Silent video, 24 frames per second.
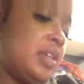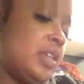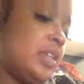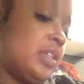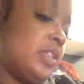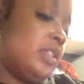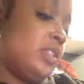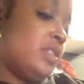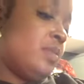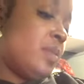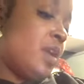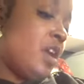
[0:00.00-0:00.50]

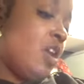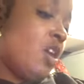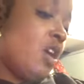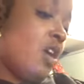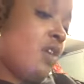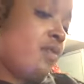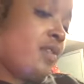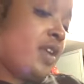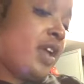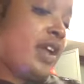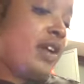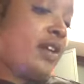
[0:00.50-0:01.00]
until my
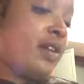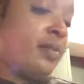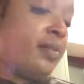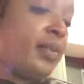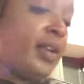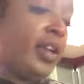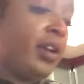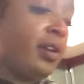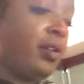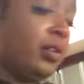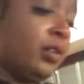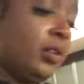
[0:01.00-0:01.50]
heart rate come
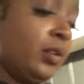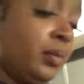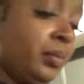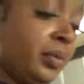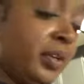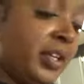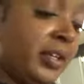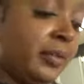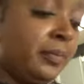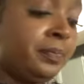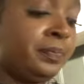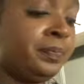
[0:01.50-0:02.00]
down a little
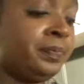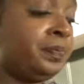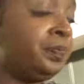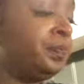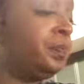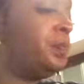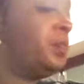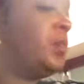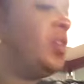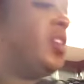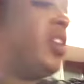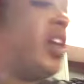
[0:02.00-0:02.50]
bit
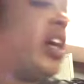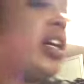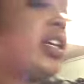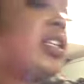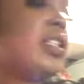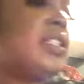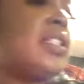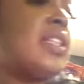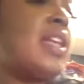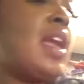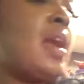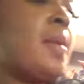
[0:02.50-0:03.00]
so I can
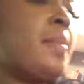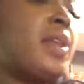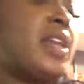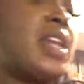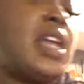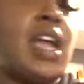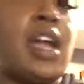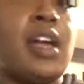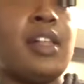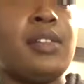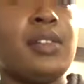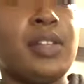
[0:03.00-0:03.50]
see how many
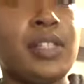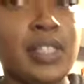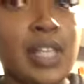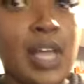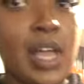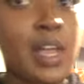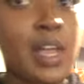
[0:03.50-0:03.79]
calories I